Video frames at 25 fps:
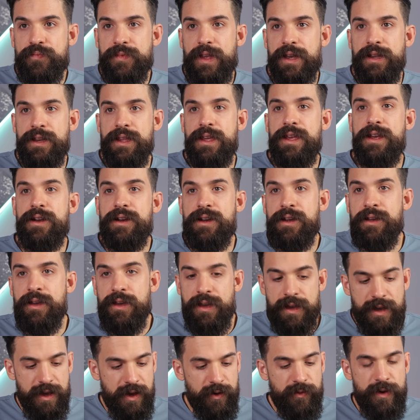And here
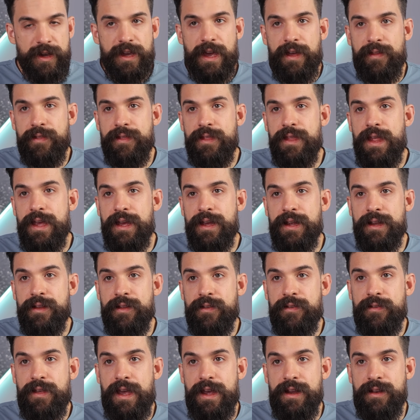we can then
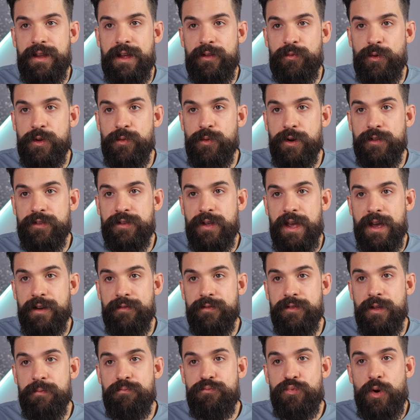say that we want to
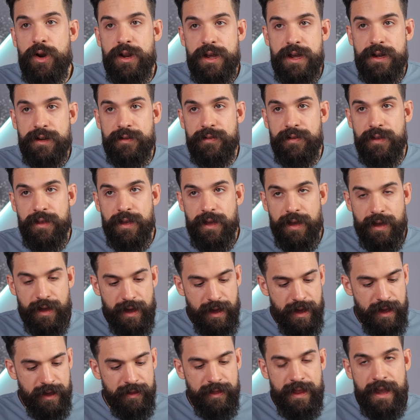have the product
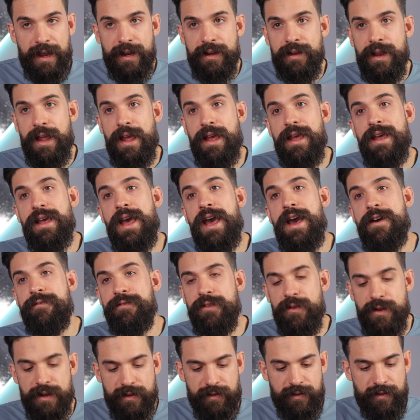and then
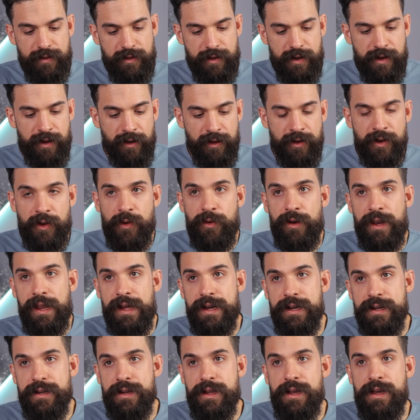after it, a new
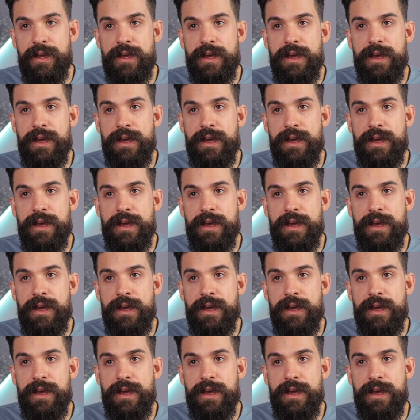line.